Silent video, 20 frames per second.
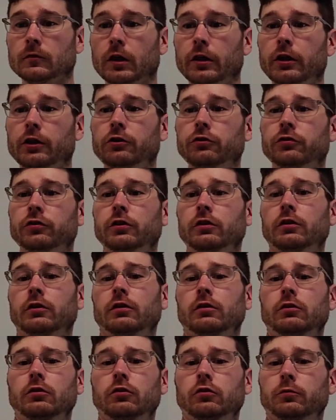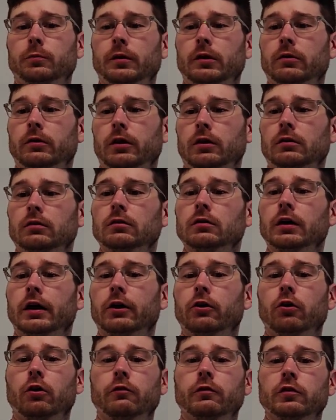And then you see the USB, right?
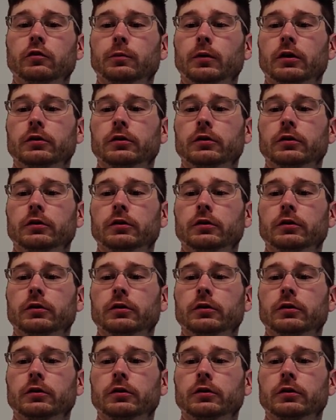I don't know if it's